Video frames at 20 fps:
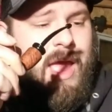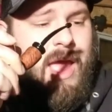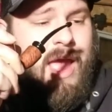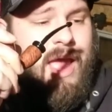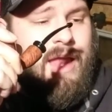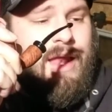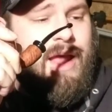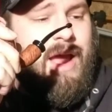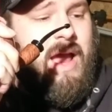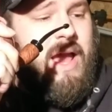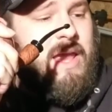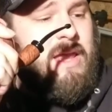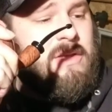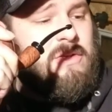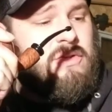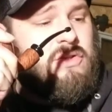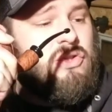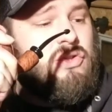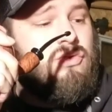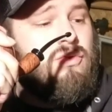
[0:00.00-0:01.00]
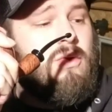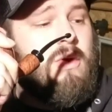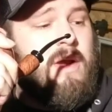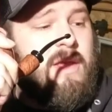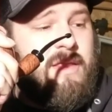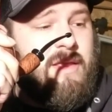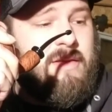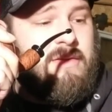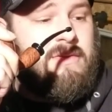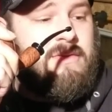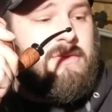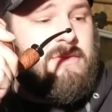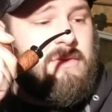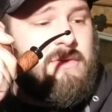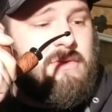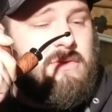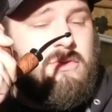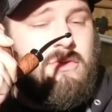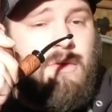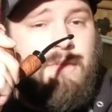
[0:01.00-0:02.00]
And I enjoy this
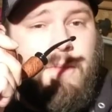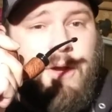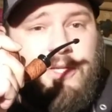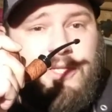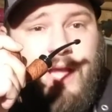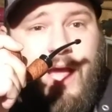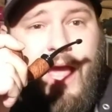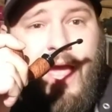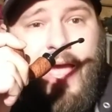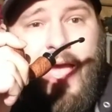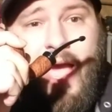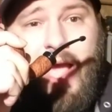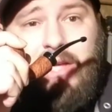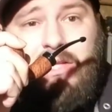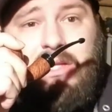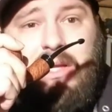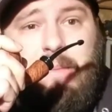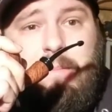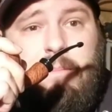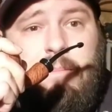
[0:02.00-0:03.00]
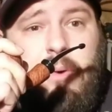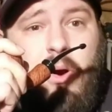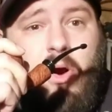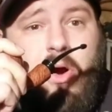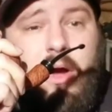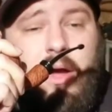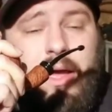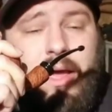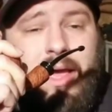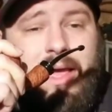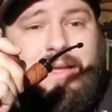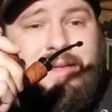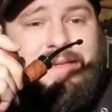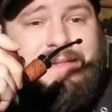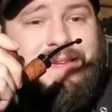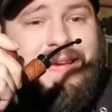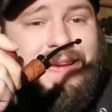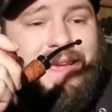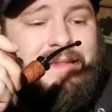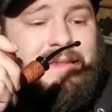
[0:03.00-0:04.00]
so much, I actually bought a
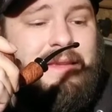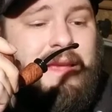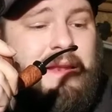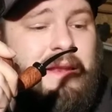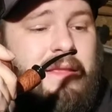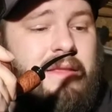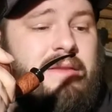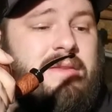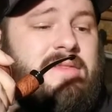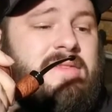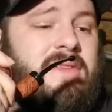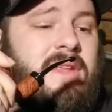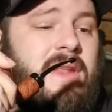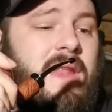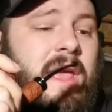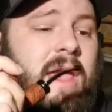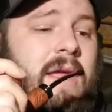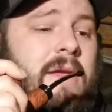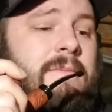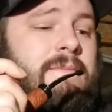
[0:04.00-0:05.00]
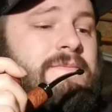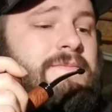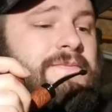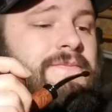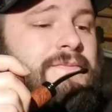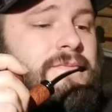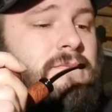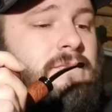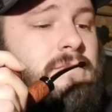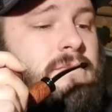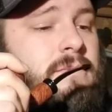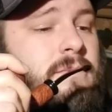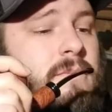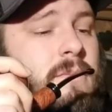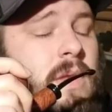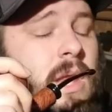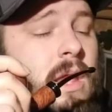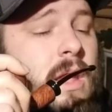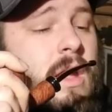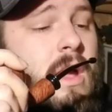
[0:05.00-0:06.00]
second tin of this today.
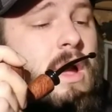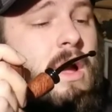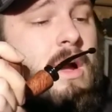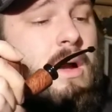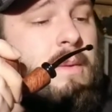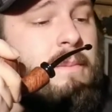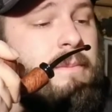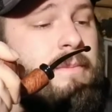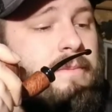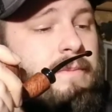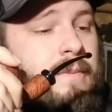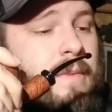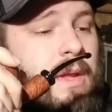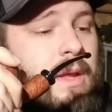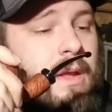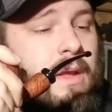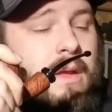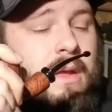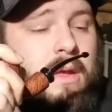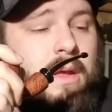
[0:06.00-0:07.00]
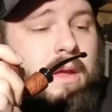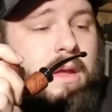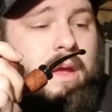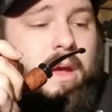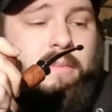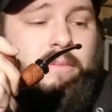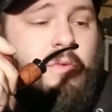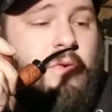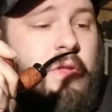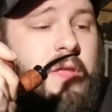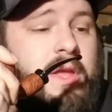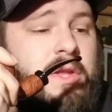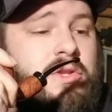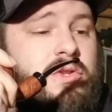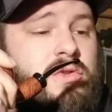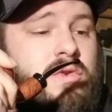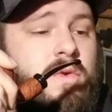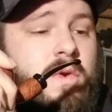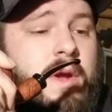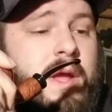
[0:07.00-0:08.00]
I'm really
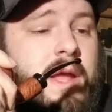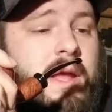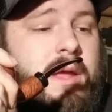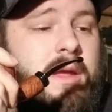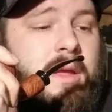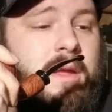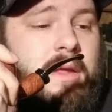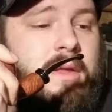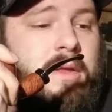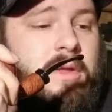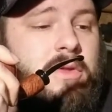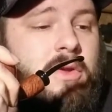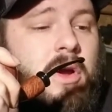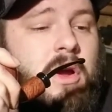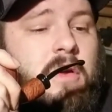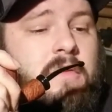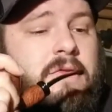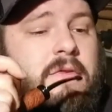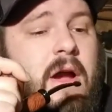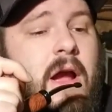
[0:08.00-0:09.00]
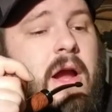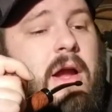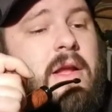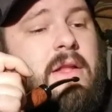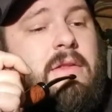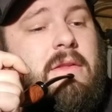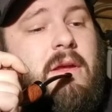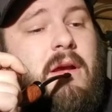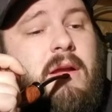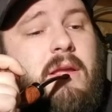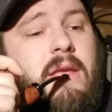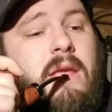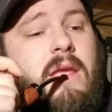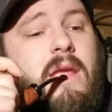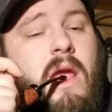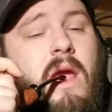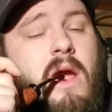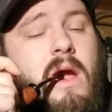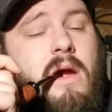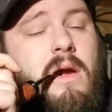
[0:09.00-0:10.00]
enjoying the Dark Fire
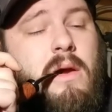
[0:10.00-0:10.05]
Kentucky